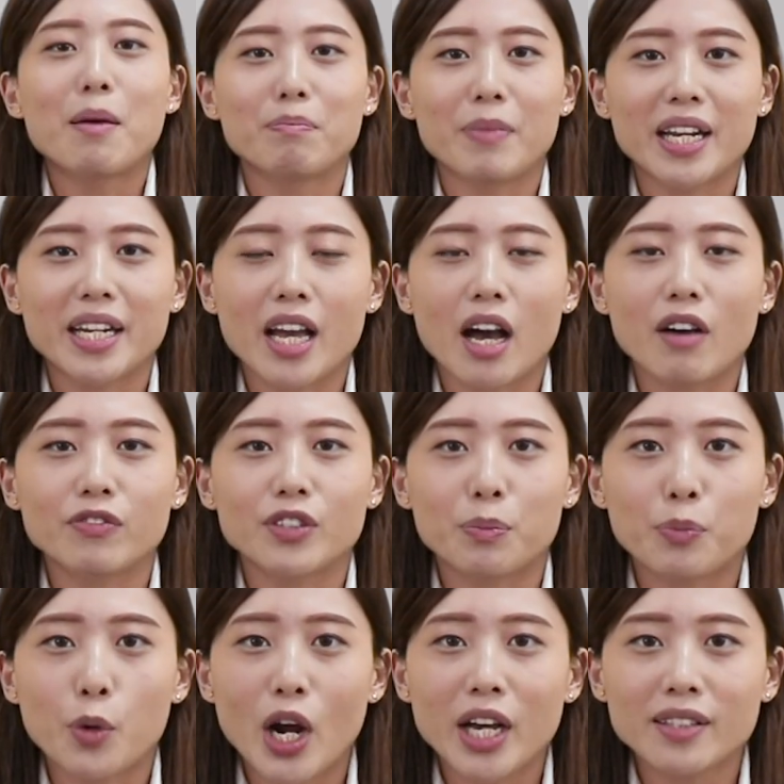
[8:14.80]
Many of
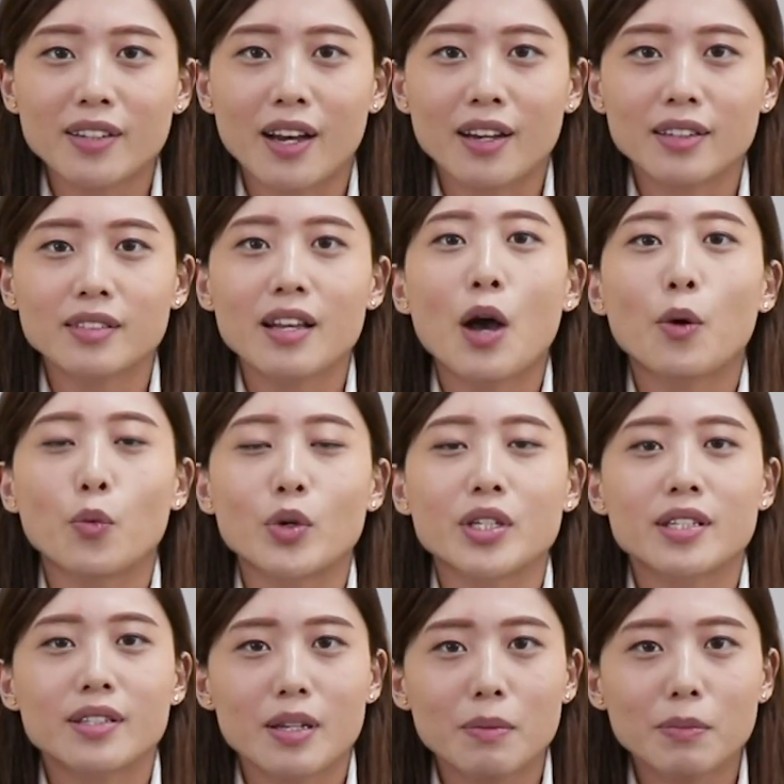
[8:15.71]
the products
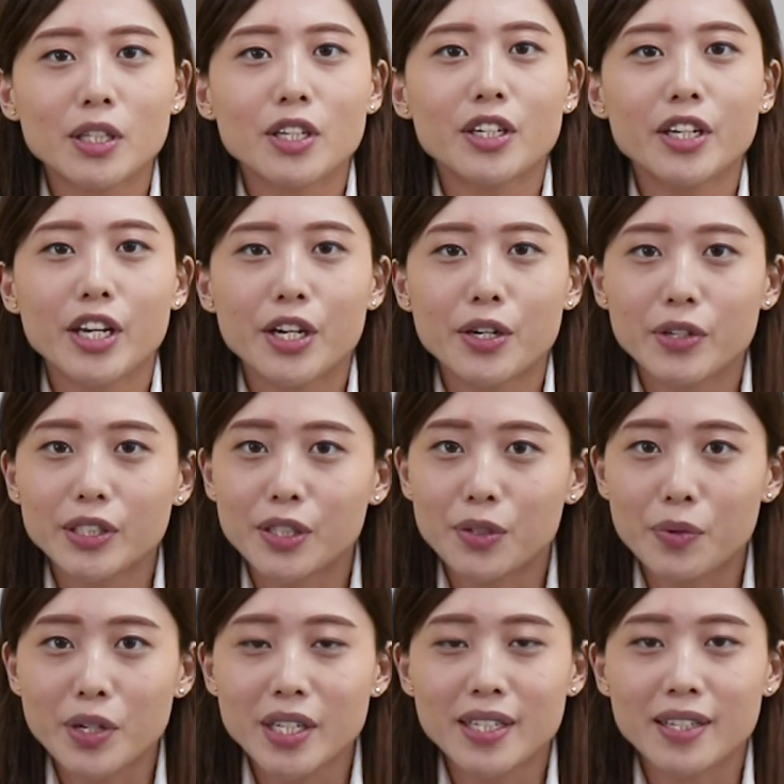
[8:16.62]
with similar
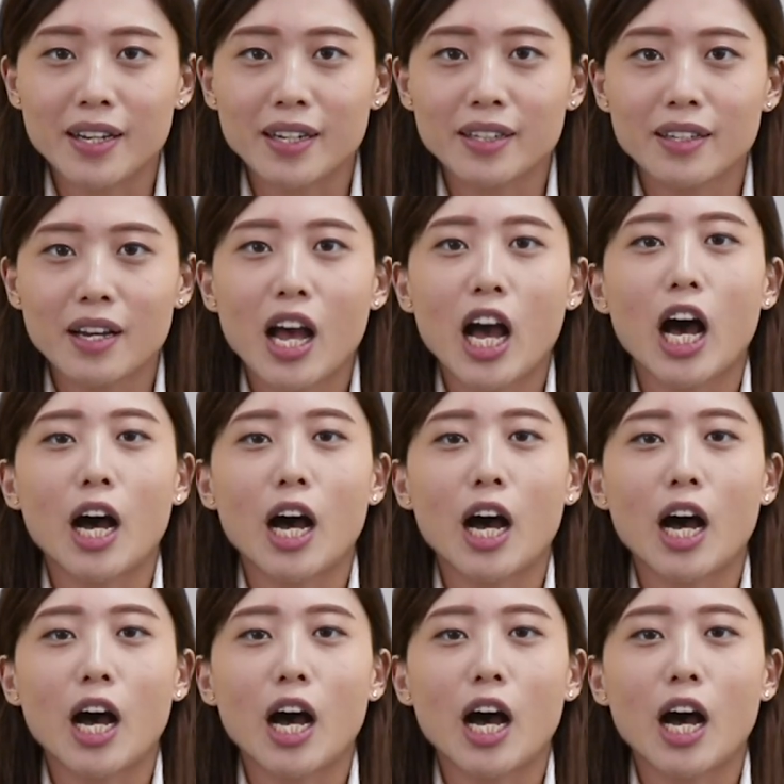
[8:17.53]
characteristics